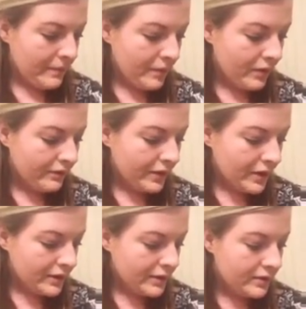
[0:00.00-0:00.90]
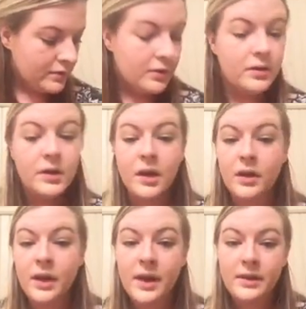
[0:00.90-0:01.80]
Perfect.
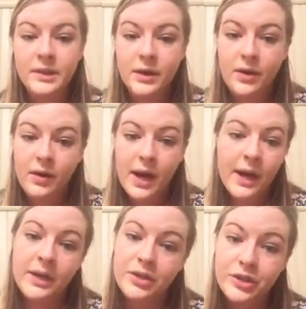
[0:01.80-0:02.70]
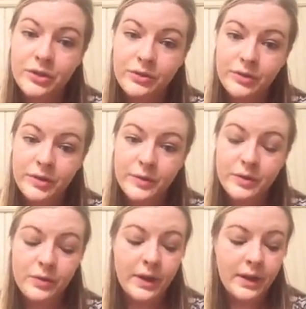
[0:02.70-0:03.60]
Okay, so I gotta choose
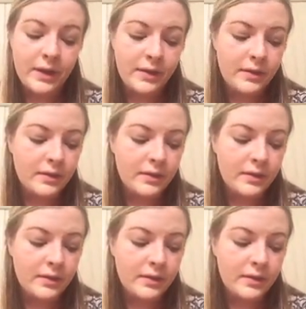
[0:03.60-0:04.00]
between